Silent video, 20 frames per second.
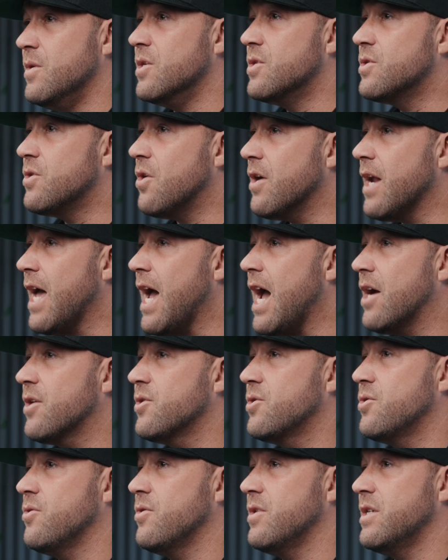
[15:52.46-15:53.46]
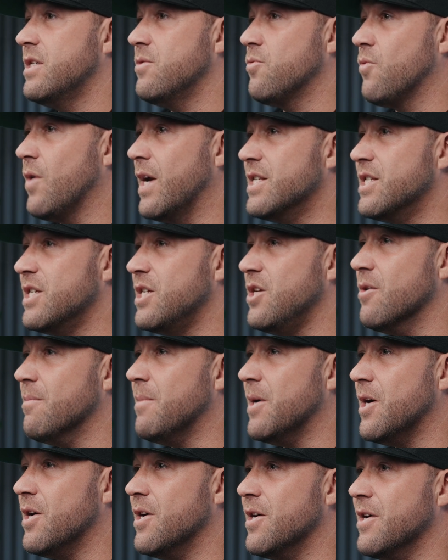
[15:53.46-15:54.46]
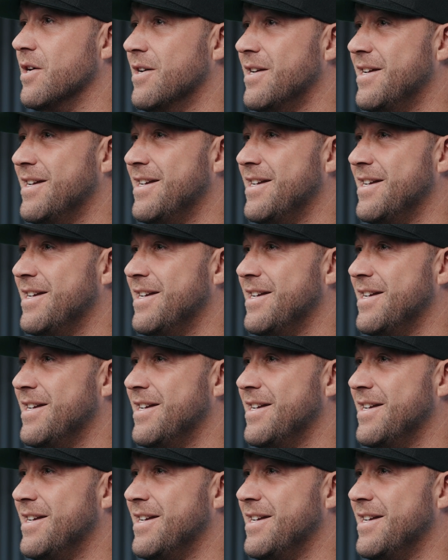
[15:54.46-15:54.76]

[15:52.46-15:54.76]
you start actually raising your bar